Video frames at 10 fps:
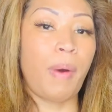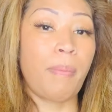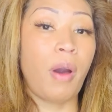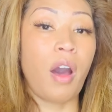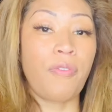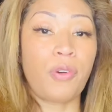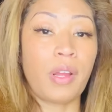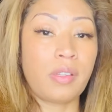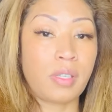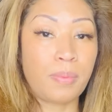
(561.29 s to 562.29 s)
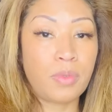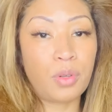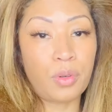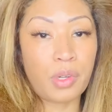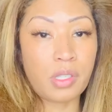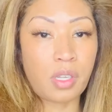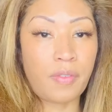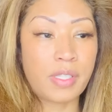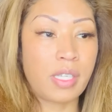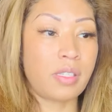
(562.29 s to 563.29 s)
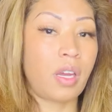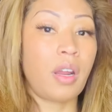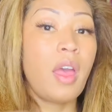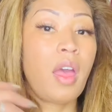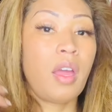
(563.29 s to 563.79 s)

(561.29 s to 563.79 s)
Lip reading: I'm offering some tutoring services on